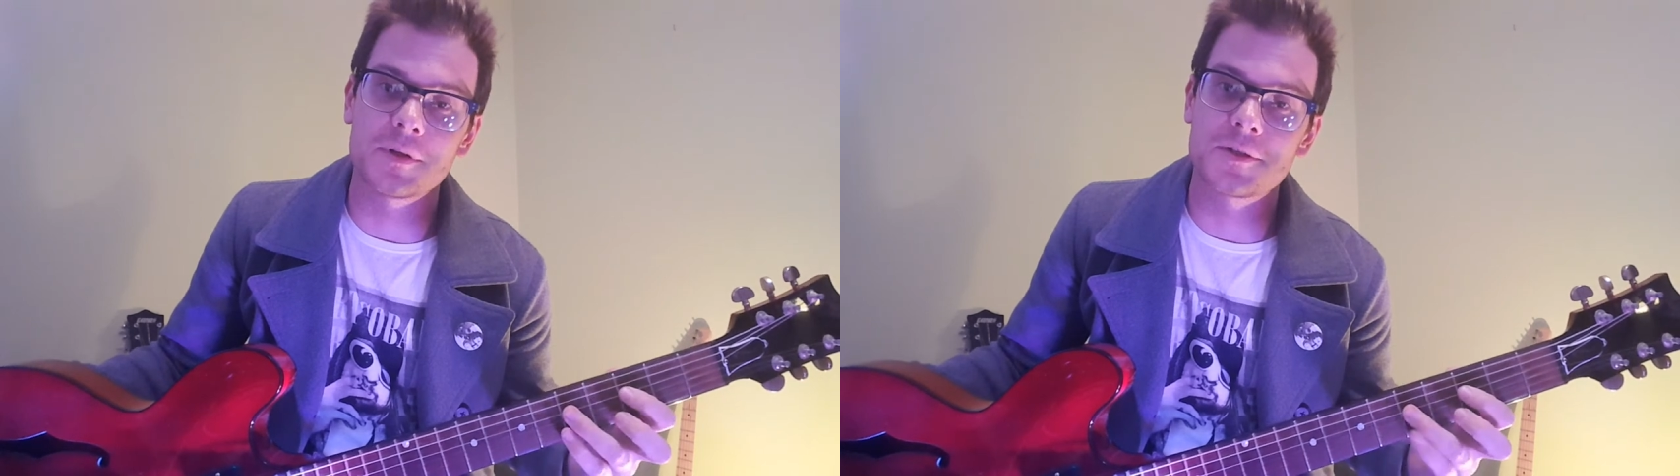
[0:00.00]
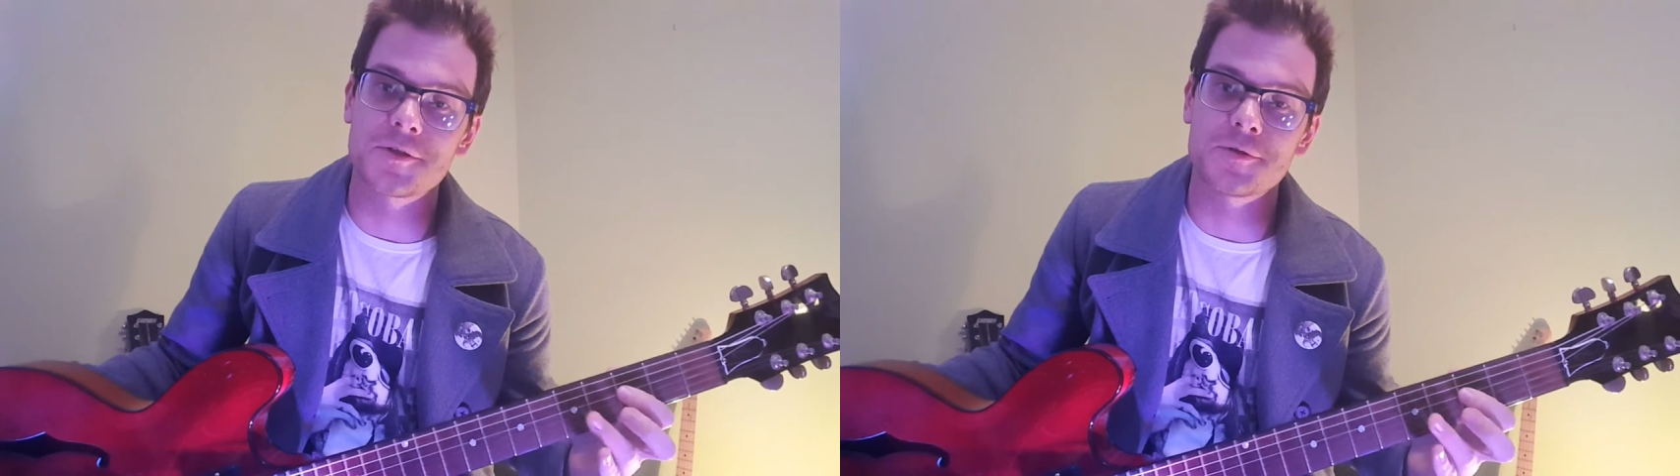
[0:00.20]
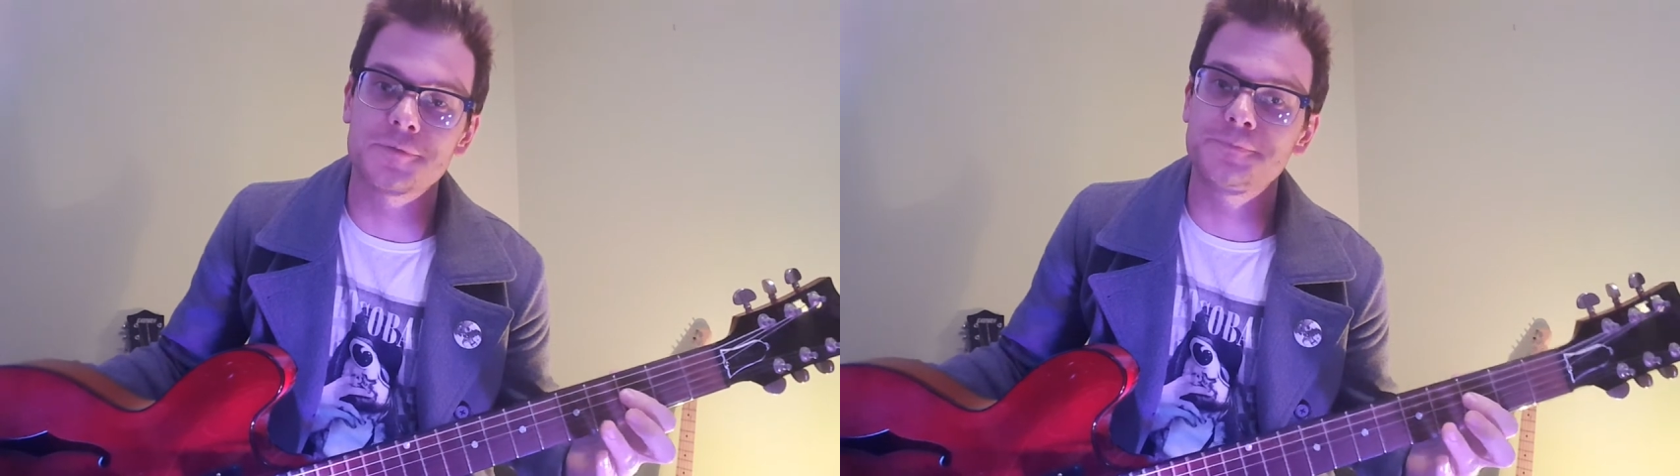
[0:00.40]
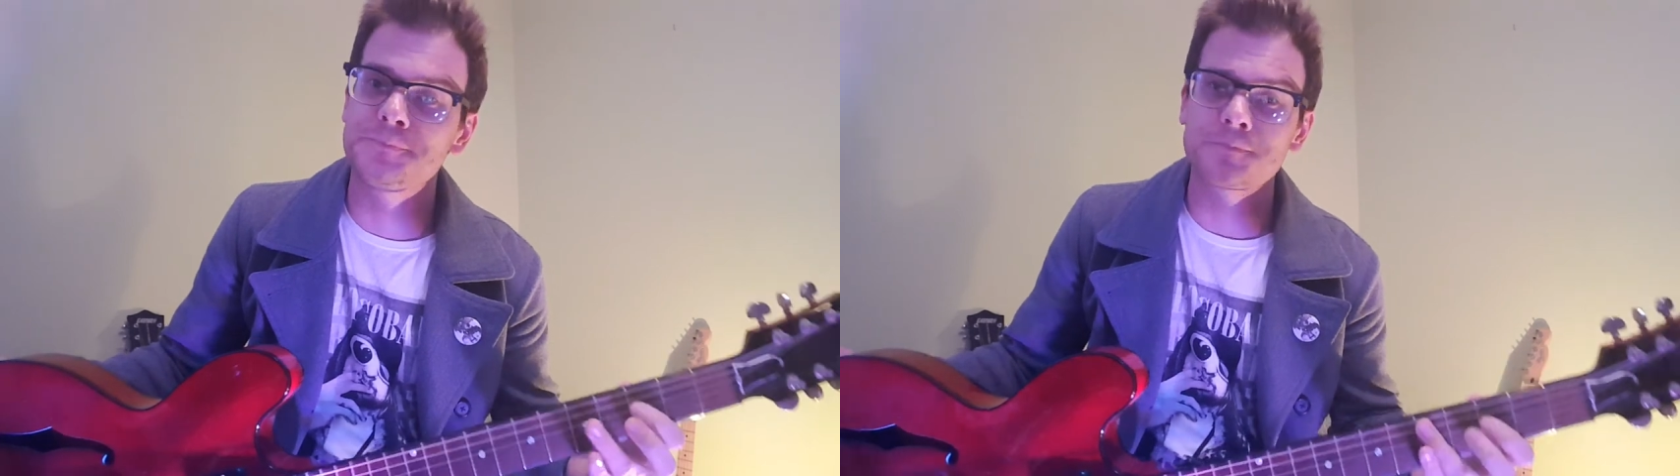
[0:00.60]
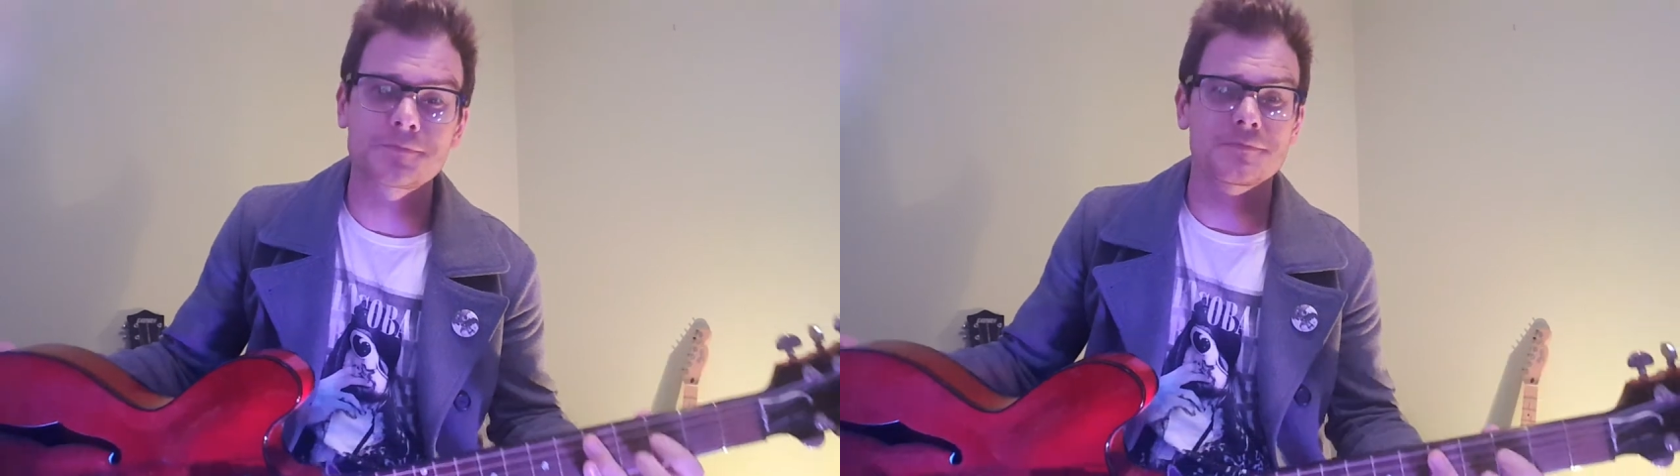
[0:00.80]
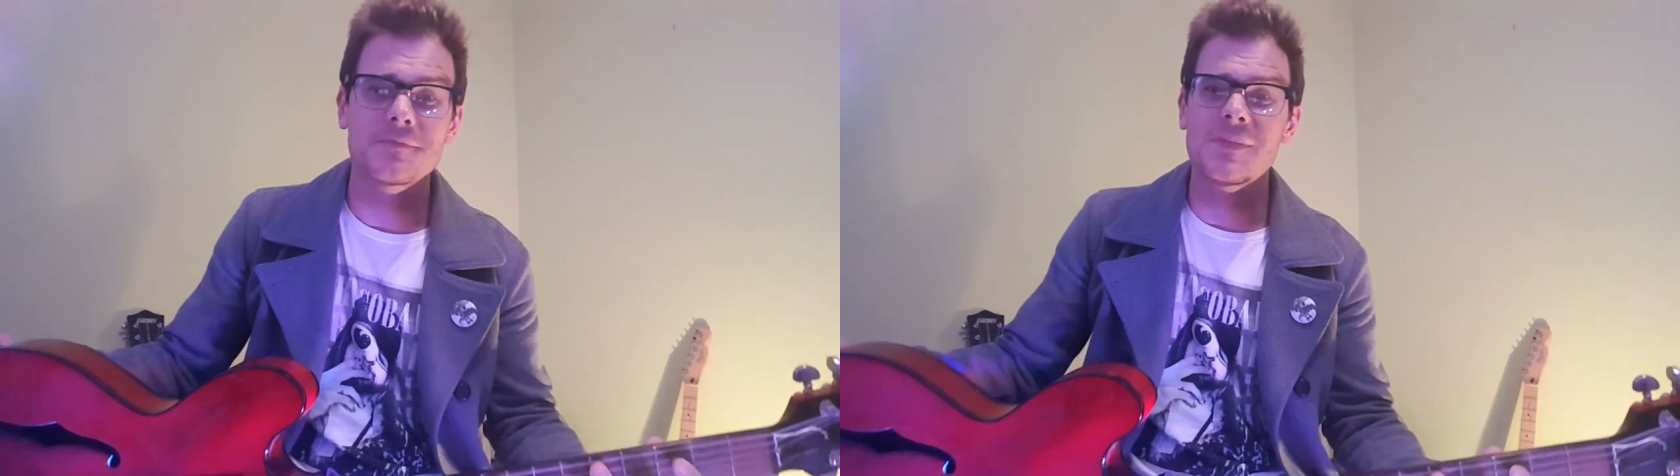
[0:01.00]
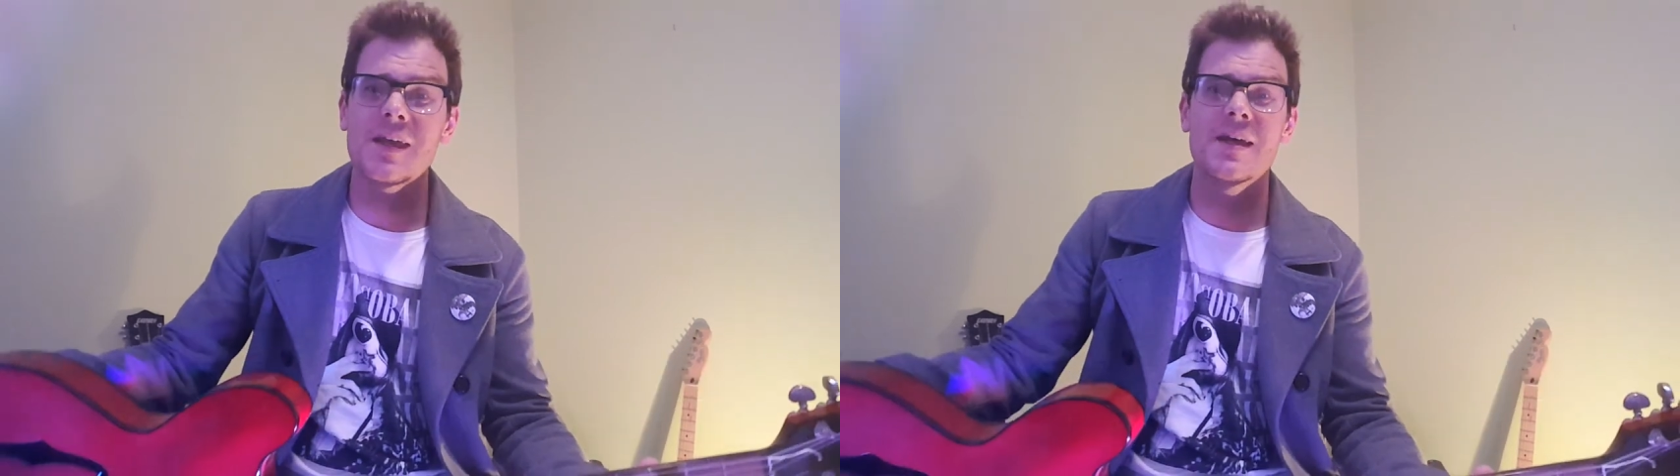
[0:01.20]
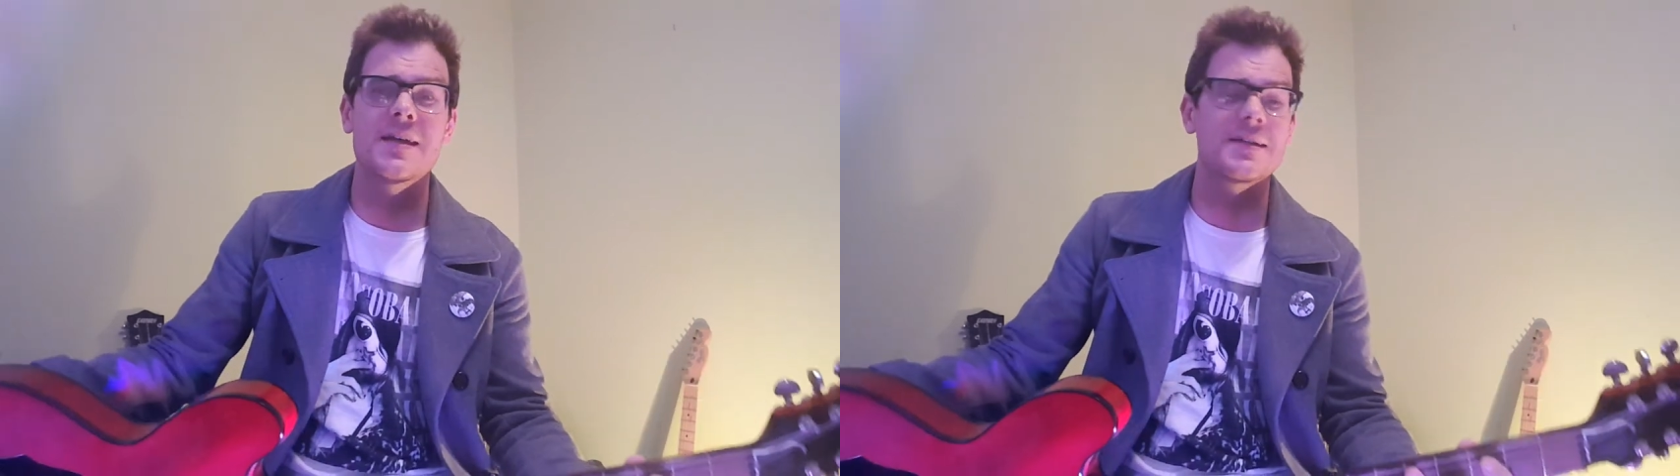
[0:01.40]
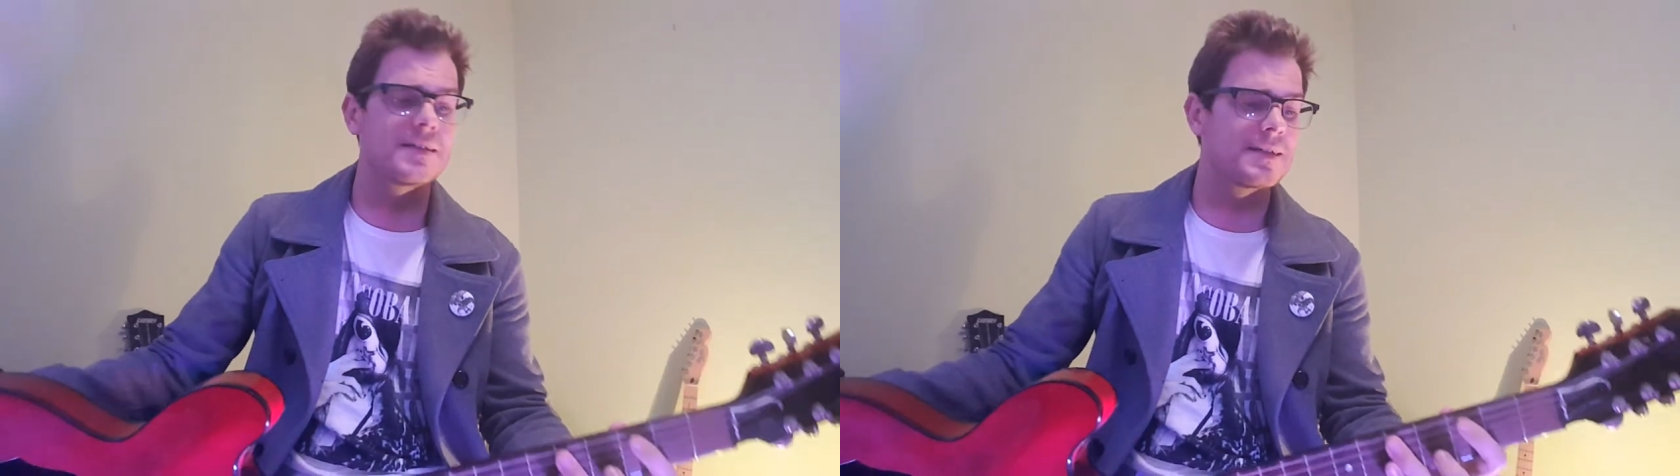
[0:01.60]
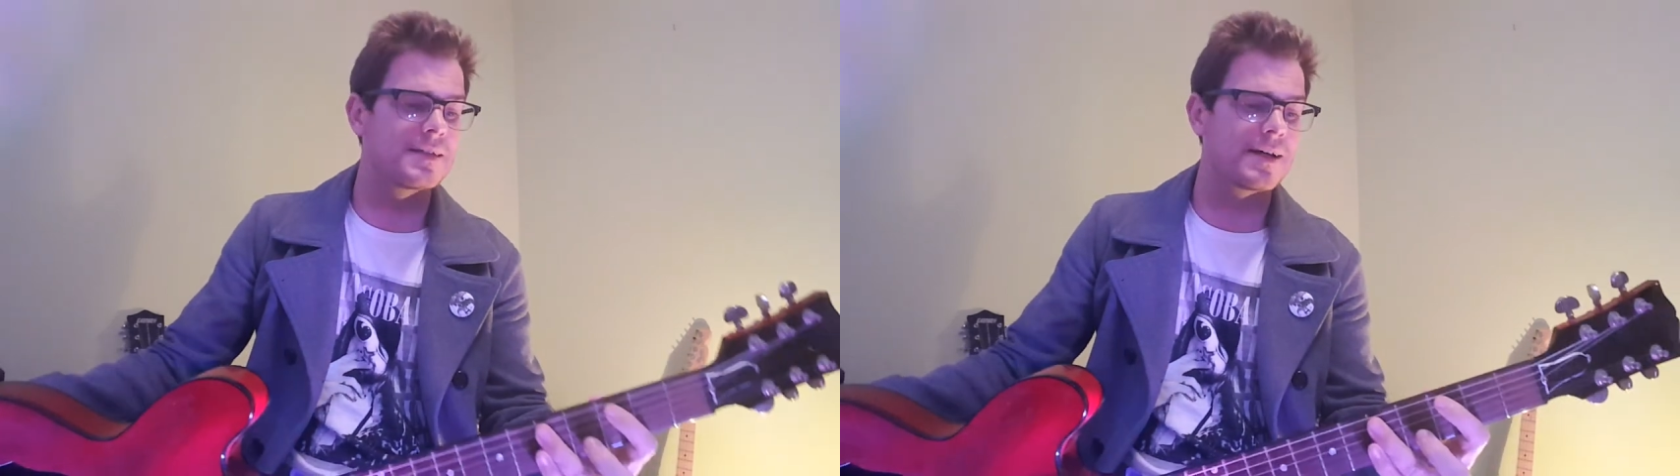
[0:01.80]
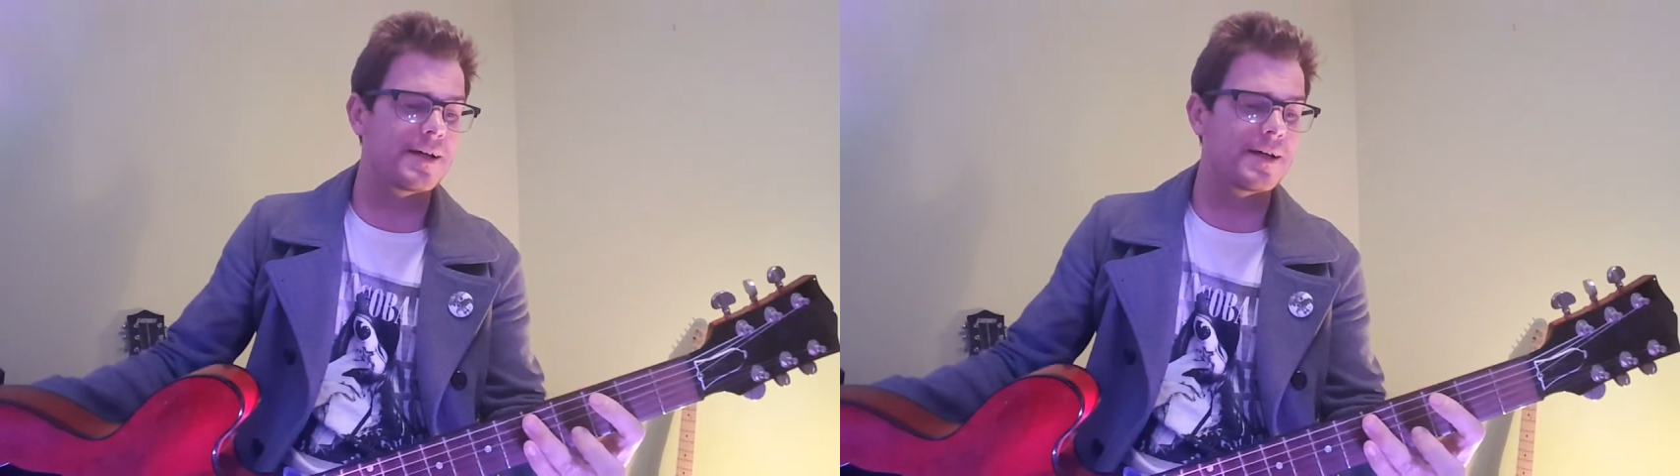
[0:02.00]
into. And